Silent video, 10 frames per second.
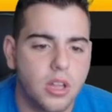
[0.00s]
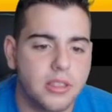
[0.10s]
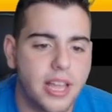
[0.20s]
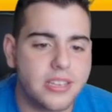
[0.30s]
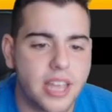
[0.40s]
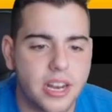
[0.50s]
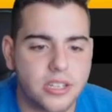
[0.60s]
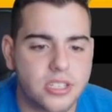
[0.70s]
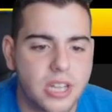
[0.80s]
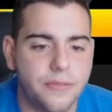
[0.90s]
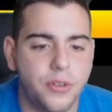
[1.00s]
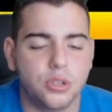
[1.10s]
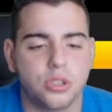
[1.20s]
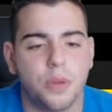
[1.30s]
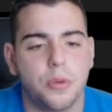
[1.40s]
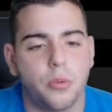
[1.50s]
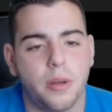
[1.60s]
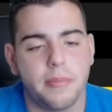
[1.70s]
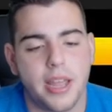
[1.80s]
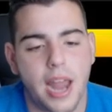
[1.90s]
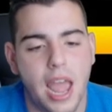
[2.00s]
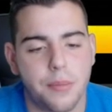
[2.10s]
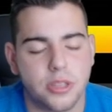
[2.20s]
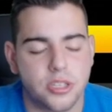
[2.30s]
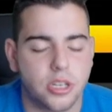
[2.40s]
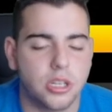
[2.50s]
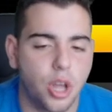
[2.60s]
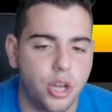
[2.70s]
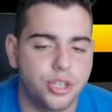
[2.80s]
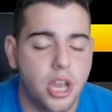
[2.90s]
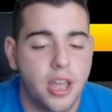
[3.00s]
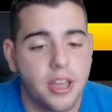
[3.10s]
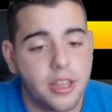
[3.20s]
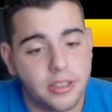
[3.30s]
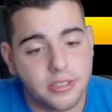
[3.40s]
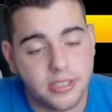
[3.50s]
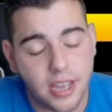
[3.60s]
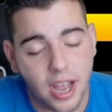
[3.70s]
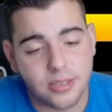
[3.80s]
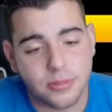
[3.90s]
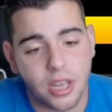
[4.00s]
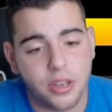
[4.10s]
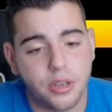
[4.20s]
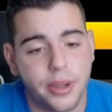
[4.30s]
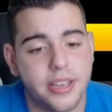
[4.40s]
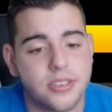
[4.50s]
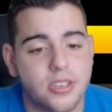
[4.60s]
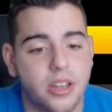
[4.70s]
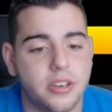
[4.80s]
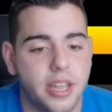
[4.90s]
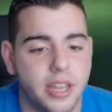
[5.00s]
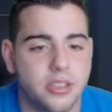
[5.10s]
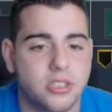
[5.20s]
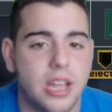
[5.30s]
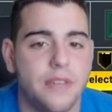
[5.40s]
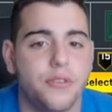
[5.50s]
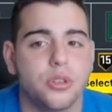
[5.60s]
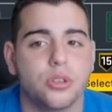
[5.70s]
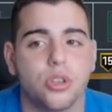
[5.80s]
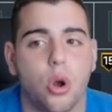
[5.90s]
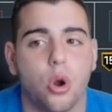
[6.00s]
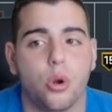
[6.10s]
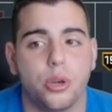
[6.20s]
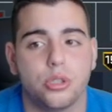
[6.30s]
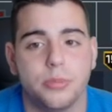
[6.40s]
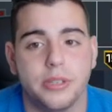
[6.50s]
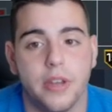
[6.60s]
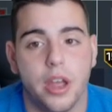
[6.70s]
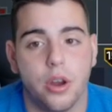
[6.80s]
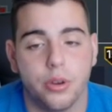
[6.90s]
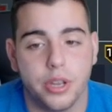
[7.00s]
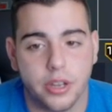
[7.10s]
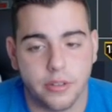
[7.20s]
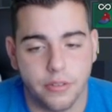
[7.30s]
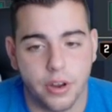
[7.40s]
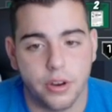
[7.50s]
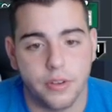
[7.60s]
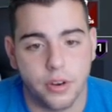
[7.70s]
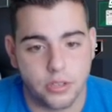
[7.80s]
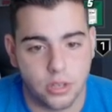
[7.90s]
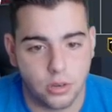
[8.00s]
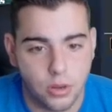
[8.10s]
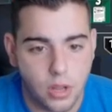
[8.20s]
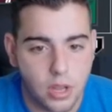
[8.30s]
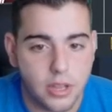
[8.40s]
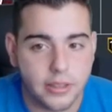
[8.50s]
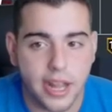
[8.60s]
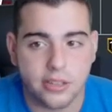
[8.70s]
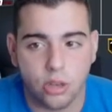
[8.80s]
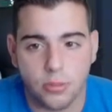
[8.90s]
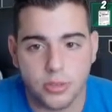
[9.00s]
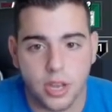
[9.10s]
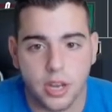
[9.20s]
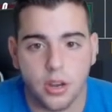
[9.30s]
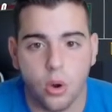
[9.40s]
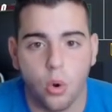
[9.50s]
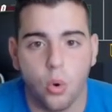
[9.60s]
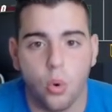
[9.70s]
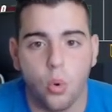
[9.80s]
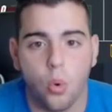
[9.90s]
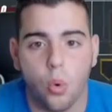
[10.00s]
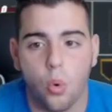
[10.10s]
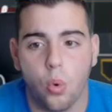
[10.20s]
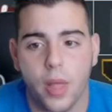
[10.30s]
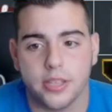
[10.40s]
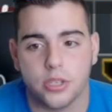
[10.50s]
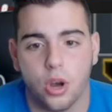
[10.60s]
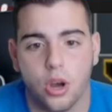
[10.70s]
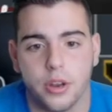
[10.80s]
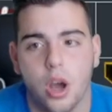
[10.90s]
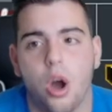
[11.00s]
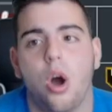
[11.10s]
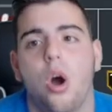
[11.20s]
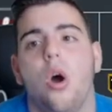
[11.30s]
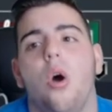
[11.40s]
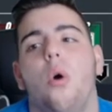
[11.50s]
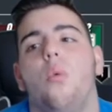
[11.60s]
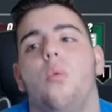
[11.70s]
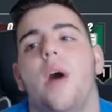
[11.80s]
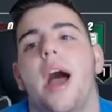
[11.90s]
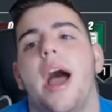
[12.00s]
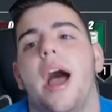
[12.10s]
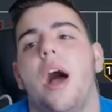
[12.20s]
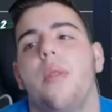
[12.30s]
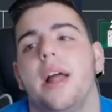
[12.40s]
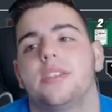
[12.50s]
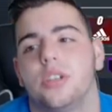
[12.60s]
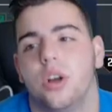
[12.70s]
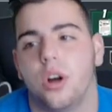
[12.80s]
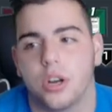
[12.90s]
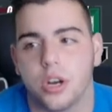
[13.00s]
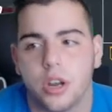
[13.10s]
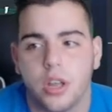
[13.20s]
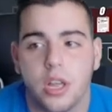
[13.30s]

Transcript: let's get into snipe filter number one, man. Amethyst Clutch guys, I'm telling you, it is Sunday. The snipe filters are going to be very, very, very slow. That's all I'm saying. Oh, oh, that's gone. Oh, wow, that's a goner.